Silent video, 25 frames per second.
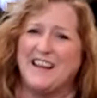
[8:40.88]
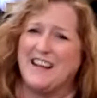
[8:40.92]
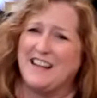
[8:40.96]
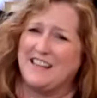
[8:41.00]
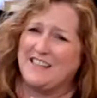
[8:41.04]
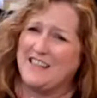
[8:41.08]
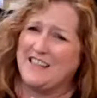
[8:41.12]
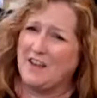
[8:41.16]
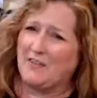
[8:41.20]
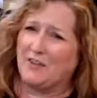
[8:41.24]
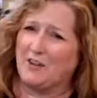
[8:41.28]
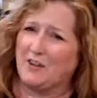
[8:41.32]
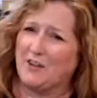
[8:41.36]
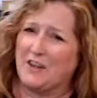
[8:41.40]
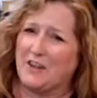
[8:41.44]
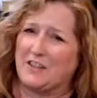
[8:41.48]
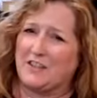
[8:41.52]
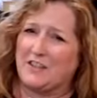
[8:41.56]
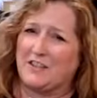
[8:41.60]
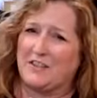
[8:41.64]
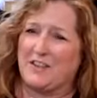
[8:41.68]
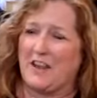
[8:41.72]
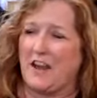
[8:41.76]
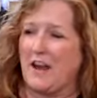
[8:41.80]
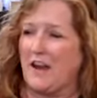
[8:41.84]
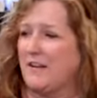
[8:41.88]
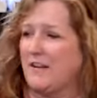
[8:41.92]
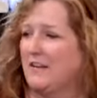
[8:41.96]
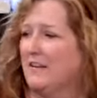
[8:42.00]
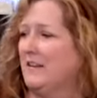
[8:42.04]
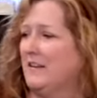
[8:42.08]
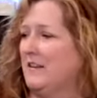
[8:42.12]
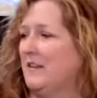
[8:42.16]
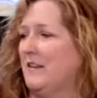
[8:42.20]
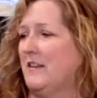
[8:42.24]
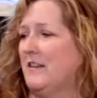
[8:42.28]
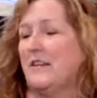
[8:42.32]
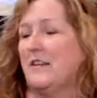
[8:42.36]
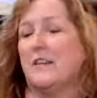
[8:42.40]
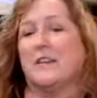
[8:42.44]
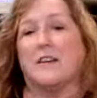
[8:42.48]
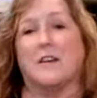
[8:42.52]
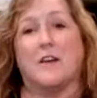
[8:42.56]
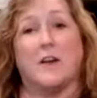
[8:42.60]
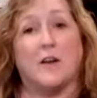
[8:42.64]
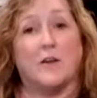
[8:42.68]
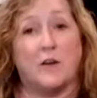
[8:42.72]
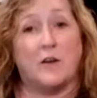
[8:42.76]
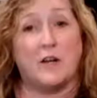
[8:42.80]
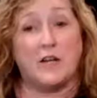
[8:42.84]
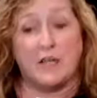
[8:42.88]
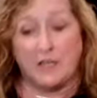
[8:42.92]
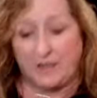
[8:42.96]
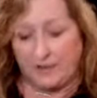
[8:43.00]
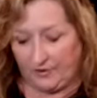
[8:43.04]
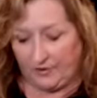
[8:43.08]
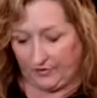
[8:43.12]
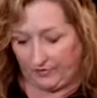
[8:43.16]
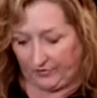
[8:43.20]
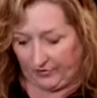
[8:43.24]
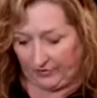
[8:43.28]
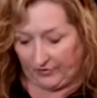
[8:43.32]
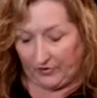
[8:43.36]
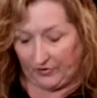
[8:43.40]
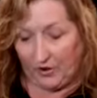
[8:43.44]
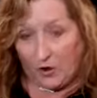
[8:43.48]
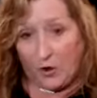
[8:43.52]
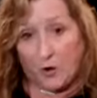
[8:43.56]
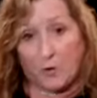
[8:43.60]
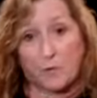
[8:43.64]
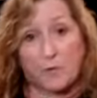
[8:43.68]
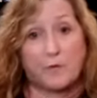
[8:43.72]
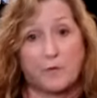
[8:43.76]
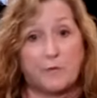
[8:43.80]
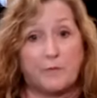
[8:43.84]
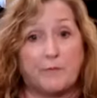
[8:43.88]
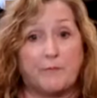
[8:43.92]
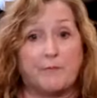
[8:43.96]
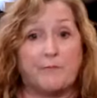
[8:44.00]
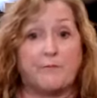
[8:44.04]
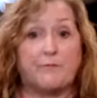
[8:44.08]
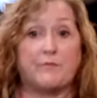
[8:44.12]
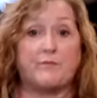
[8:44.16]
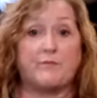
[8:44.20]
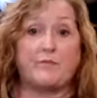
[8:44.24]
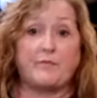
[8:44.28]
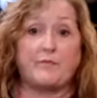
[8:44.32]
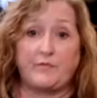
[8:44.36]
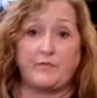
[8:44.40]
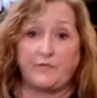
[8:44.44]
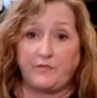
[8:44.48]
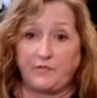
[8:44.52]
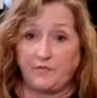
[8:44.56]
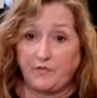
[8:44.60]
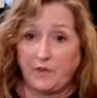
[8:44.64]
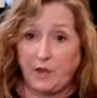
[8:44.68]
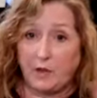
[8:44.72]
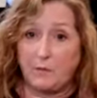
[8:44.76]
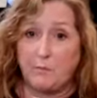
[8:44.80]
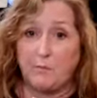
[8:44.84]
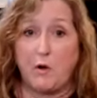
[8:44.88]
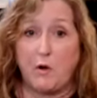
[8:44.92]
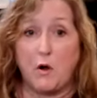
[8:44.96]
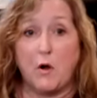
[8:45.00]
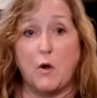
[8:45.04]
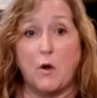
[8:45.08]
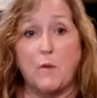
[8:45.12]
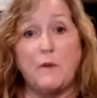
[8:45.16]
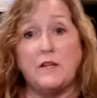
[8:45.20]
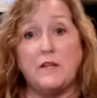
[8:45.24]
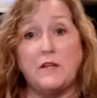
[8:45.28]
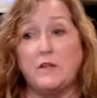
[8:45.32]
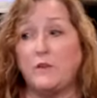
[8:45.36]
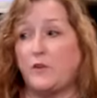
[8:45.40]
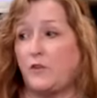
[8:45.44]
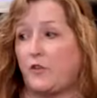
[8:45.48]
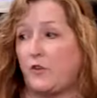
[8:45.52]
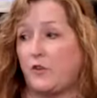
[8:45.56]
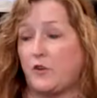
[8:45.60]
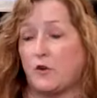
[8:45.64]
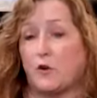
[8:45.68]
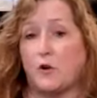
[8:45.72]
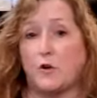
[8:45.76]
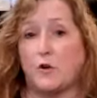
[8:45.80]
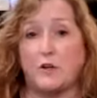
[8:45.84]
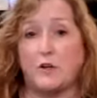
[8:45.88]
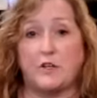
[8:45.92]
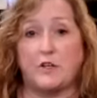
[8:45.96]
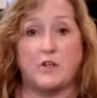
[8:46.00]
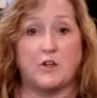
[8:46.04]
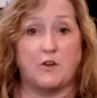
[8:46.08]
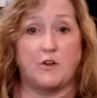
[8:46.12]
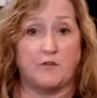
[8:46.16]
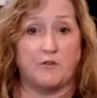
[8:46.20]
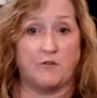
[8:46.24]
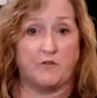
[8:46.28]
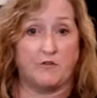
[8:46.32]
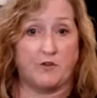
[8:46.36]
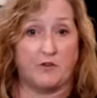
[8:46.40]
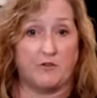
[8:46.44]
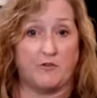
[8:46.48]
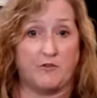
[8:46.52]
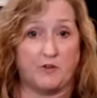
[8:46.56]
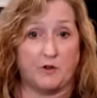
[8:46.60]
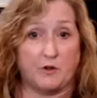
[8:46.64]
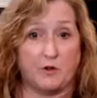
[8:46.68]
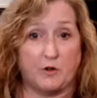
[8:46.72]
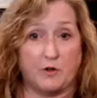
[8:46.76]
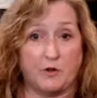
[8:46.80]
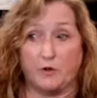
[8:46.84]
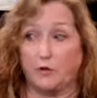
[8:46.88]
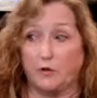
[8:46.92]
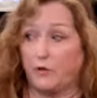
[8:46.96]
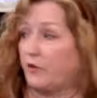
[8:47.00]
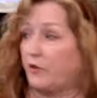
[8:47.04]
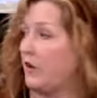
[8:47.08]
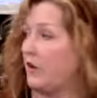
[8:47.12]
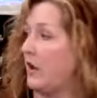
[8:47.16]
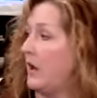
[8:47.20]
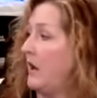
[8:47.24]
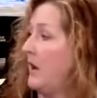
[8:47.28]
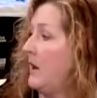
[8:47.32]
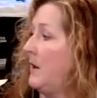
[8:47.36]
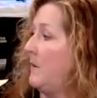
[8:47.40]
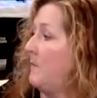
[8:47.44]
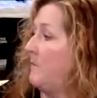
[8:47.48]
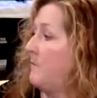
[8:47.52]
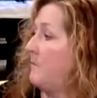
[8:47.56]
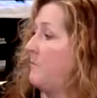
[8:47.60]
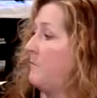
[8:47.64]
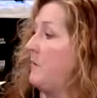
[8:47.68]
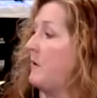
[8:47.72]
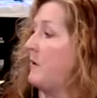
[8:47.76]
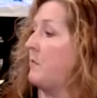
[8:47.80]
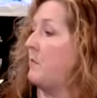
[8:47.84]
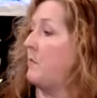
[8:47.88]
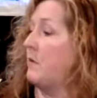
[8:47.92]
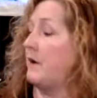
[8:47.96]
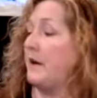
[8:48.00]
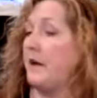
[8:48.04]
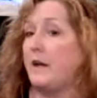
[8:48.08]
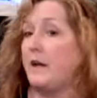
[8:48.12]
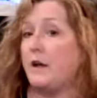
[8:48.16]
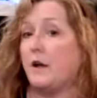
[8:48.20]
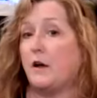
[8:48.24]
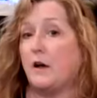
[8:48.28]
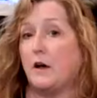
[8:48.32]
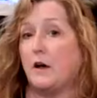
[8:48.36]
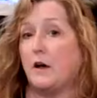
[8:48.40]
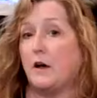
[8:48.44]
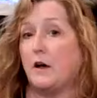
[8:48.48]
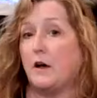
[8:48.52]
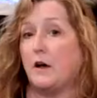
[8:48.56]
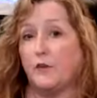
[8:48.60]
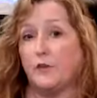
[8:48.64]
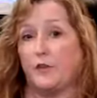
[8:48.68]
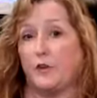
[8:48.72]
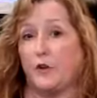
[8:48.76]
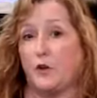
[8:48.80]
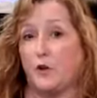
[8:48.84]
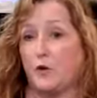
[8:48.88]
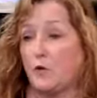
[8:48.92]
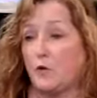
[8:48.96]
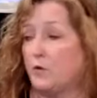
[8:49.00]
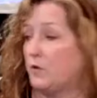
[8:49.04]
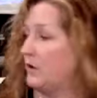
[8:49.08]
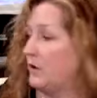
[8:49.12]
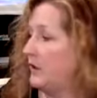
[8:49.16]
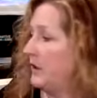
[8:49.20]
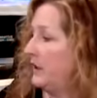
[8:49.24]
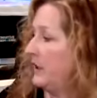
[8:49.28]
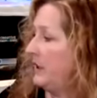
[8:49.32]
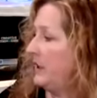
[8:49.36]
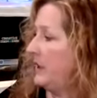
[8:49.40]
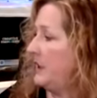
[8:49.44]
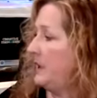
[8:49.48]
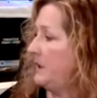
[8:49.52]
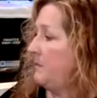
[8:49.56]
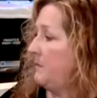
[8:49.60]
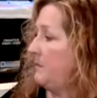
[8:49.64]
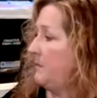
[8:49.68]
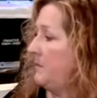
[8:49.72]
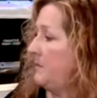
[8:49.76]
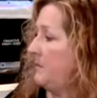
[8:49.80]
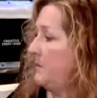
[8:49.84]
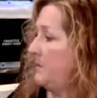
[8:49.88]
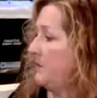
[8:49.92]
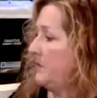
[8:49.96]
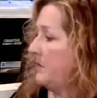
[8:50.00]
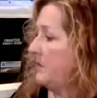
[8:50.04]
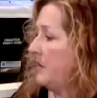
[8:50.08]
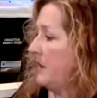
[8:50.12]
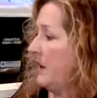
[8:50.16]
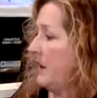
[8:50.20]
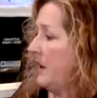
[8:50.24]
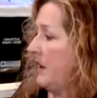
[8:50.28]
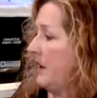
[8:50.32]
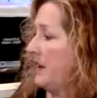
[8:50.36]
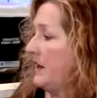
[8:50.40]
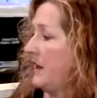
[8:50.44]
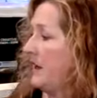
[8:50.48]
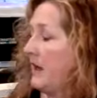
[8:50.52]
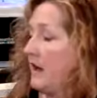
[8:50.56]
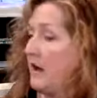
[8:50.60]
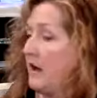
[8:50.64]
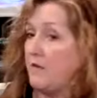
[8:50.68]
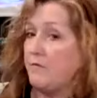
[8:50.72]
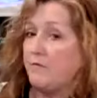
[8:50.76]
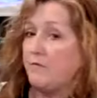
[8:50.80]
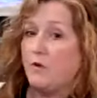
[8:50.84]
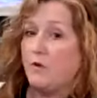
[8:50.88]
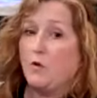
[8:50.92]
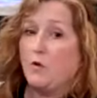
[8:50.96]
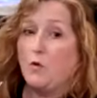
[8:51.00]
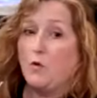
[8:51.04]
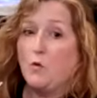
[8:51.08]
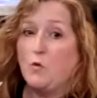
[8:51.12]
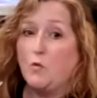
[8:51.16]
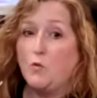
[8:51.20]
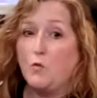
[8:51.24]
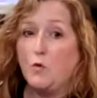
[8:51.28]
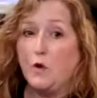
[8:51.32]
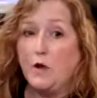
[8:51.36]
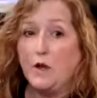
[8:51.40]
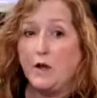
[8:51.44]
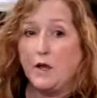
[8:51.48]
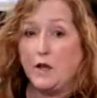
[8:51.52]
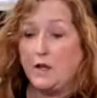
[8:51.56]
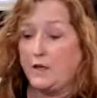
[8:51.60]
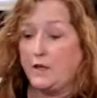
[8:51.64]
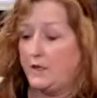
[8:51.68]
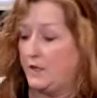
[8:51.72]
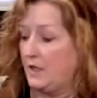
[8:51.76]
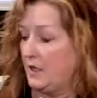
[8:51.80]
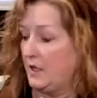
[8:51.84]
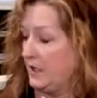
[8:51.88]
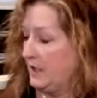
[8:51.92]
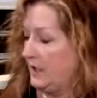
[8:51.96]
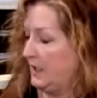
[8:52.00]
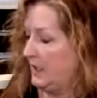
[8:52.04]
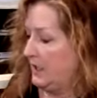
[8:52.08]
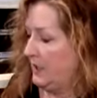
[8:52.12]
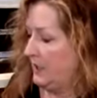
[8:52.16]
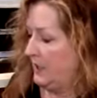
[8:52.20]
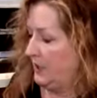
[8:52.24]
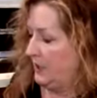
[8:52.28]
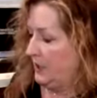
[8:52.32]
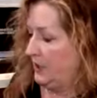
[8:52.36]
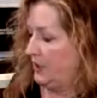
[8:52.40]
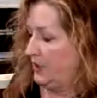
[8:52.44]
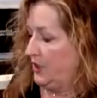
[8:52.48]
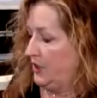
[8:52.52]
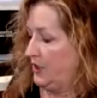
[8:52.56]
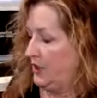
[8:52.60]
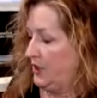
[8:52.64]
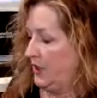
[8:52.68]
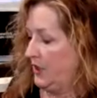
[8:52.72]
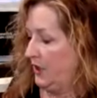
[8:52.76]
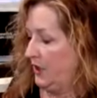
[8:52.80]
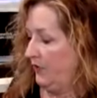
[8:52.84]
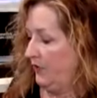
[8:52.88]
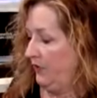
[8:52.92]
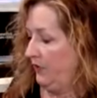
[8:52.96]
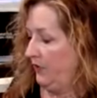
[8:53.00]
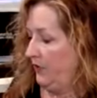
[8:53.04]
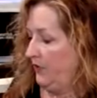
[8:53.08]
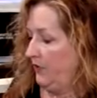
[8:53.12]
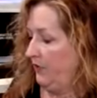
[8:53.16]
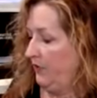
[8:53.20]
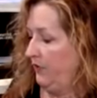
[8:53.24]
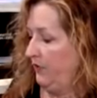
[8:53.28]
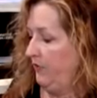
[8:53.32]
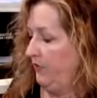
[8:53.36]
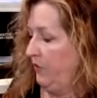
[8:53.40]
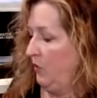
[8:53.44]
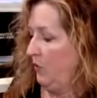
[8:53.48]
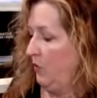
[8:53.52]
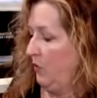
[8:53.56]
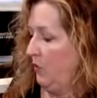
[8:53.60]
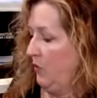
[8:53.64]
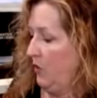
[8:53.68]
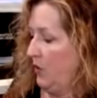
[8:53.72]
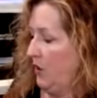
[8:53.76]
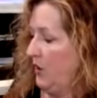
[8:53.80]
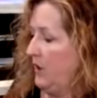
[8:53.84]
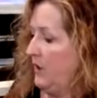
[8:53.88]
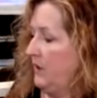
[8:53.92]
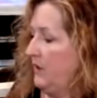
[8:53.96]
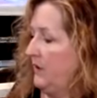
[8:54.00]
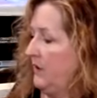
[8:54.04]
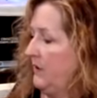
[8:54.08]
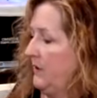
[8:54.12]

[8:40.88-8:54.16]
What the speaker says: Never liked that. All right. So permanent storage for photos. But what I also keep, I have one just for